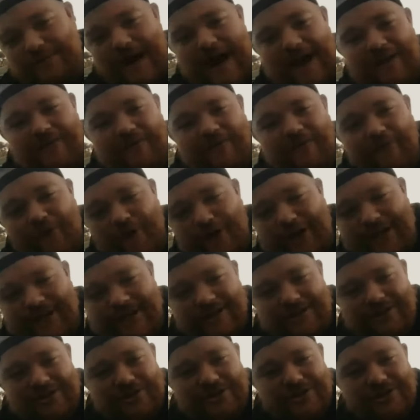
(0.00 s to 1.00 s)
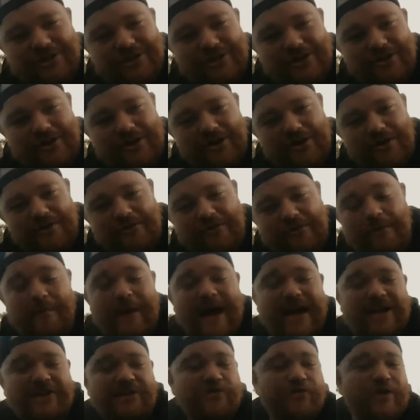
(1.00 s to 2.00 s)
my footage from
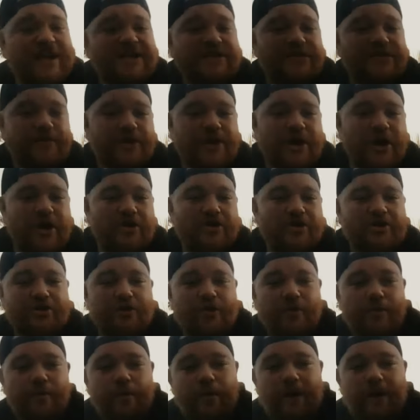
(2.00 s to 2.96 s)
my dress rehearsal